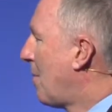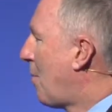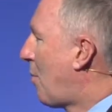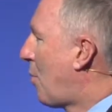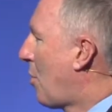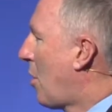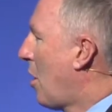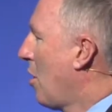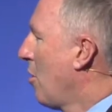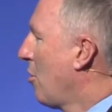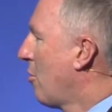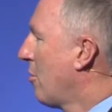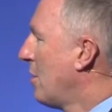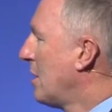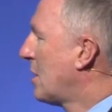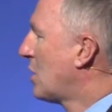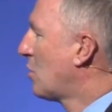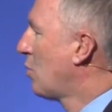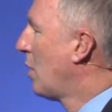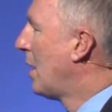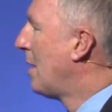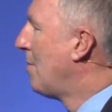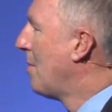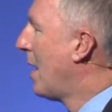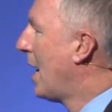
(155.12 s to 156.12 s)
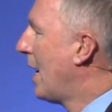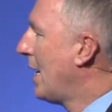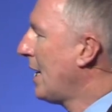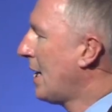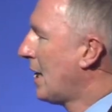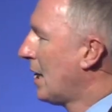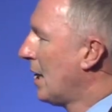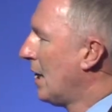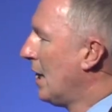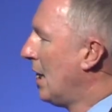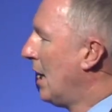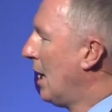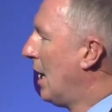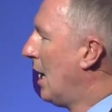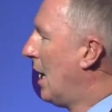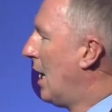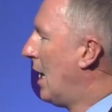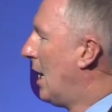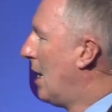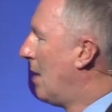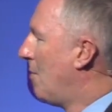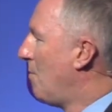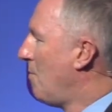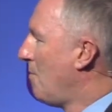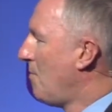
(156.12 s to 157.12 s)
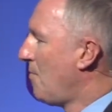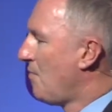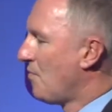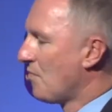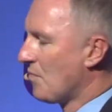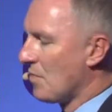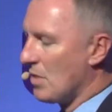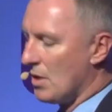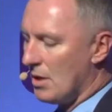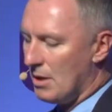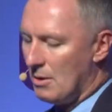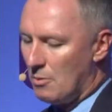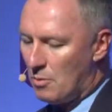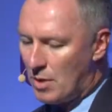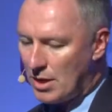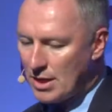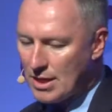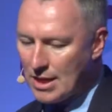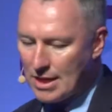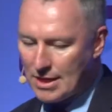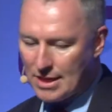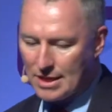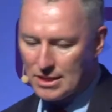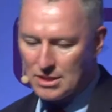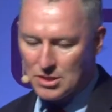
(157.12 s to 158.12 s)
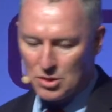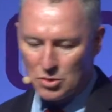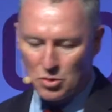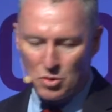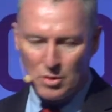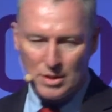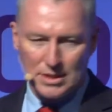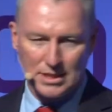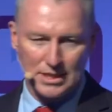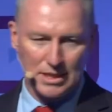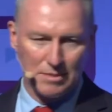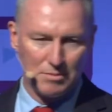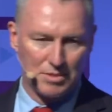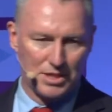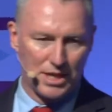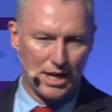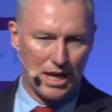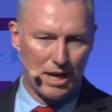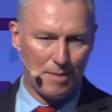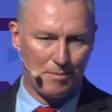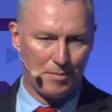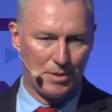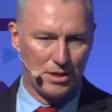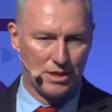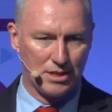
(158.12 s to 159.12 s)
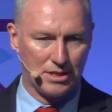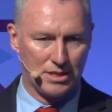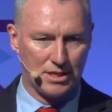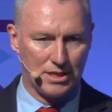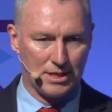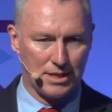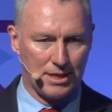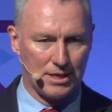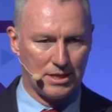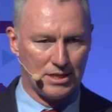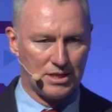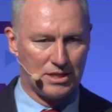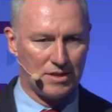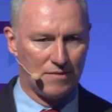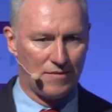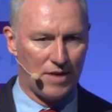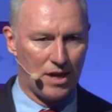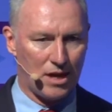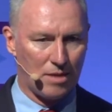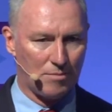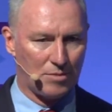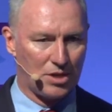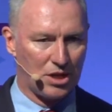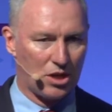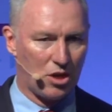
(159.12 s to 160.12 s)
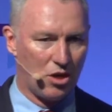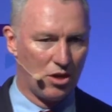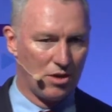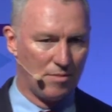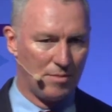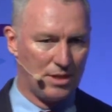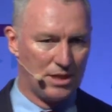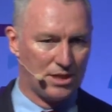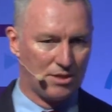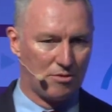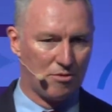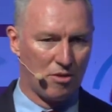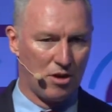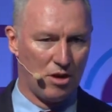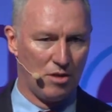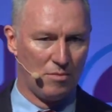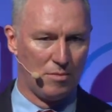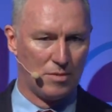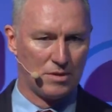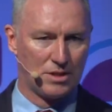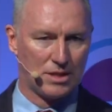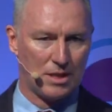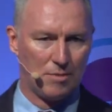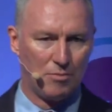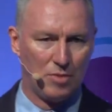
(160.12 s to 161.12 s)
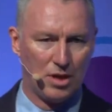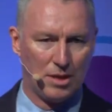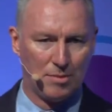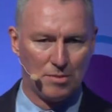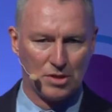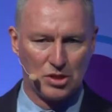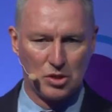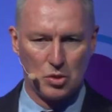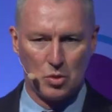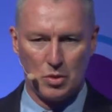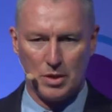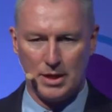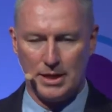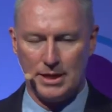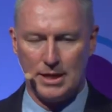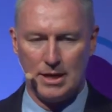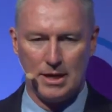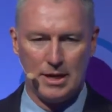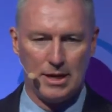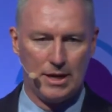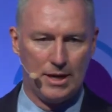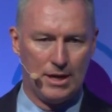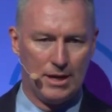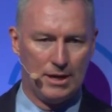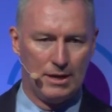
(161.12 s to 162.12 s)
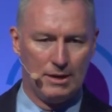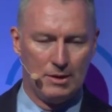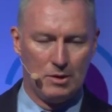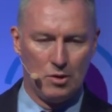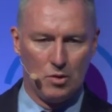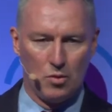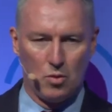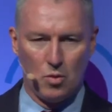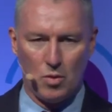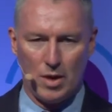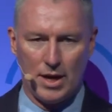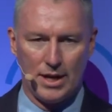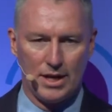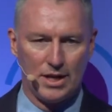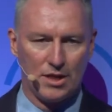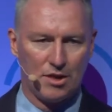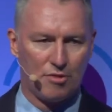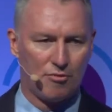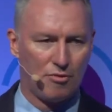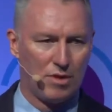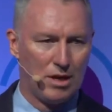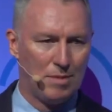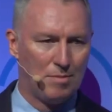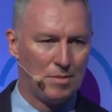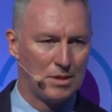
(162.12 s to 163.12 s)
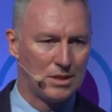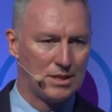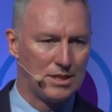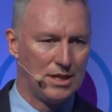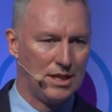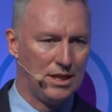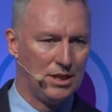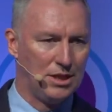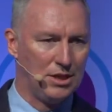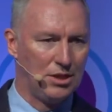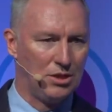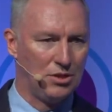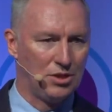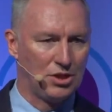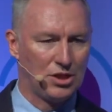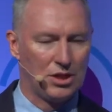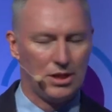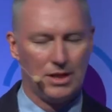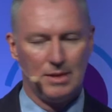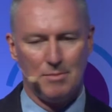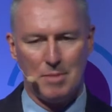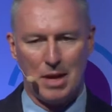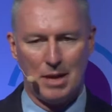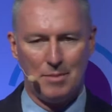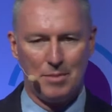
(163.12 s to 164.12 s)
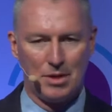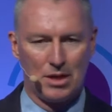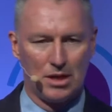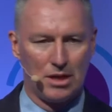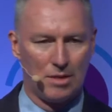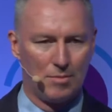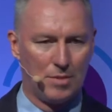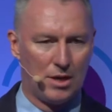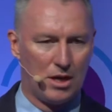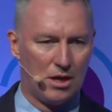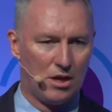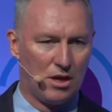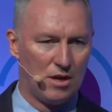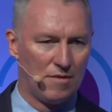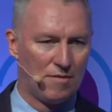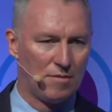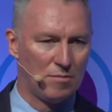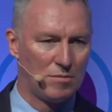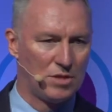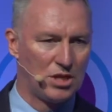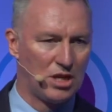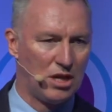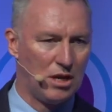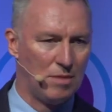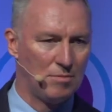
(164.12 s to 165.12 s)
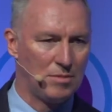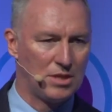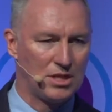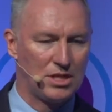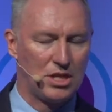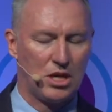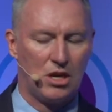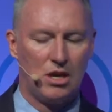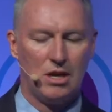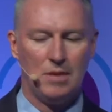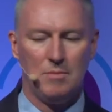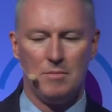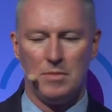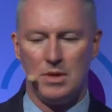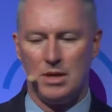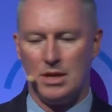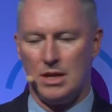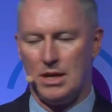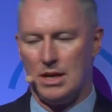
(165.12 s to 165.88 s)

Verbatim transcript: and progress we make, one of the things that always seems to happen is that developed economies grow somewhere between 1 and 3% usually, maybe a little bit higher from time to time.